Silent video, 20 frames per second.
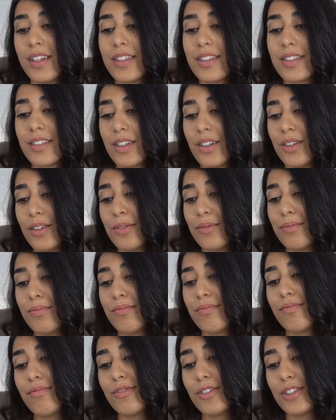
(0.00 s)
So,
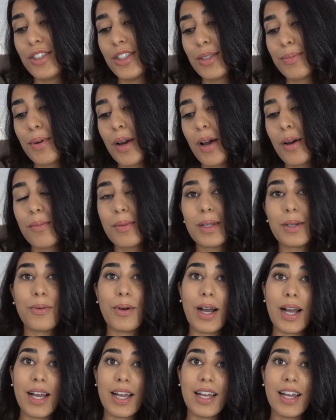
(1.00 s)
which is probably
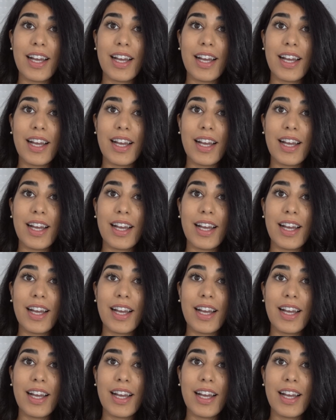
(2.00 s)
why